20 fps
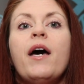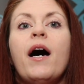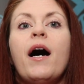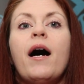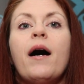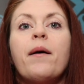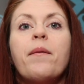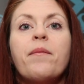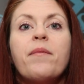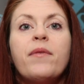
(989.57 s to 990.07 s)

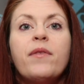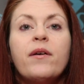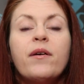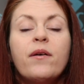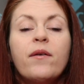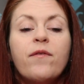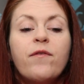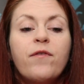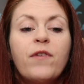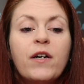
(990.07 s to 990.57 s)

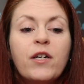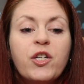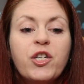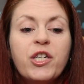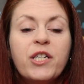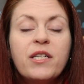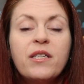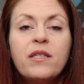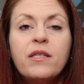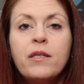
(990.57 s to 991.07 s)
the
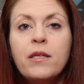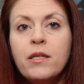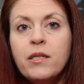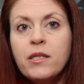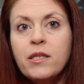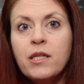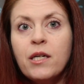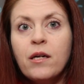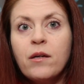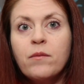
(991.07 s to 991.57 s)
functioning
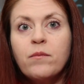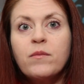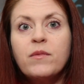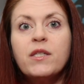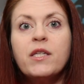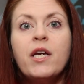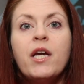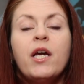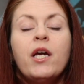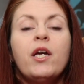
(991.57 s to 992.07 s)
systems,